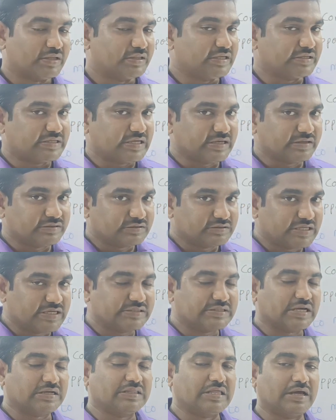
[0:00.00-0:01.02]

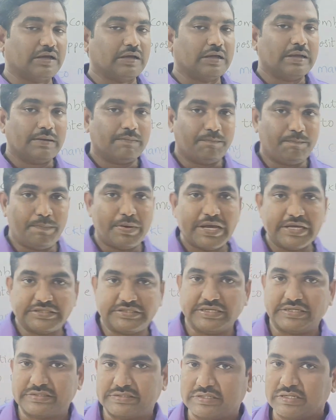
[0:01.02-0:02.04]
These are the
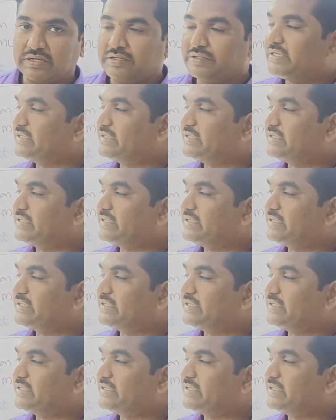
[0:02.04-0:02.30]
basics.